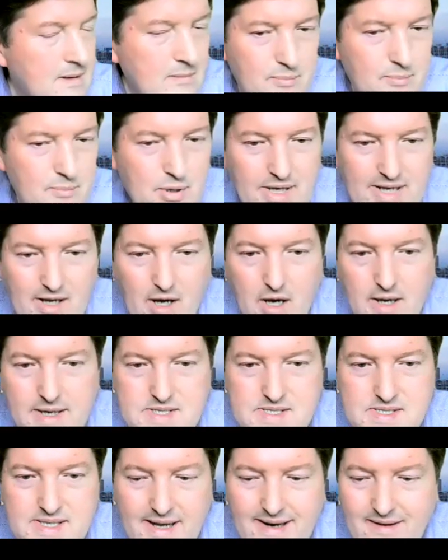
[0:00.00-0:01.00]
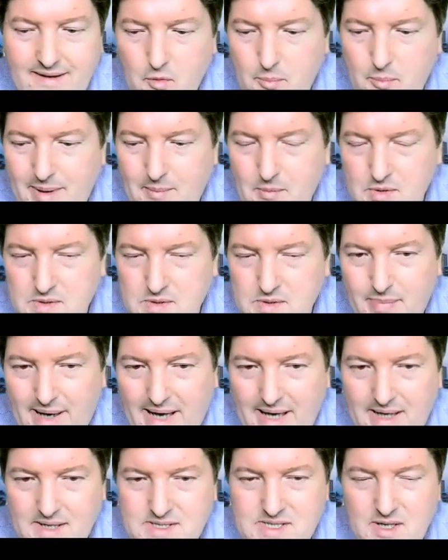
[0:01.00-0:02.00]
putting ice down over people's
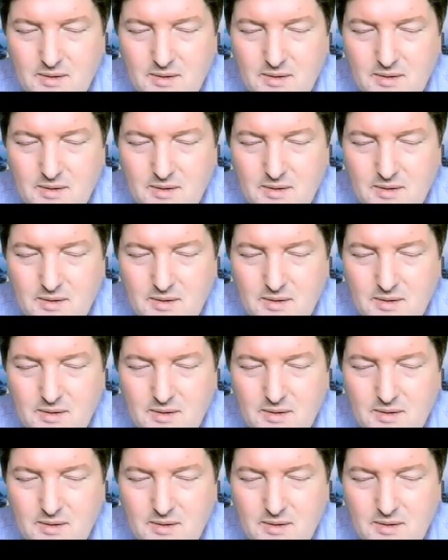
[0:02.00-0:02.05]
backs.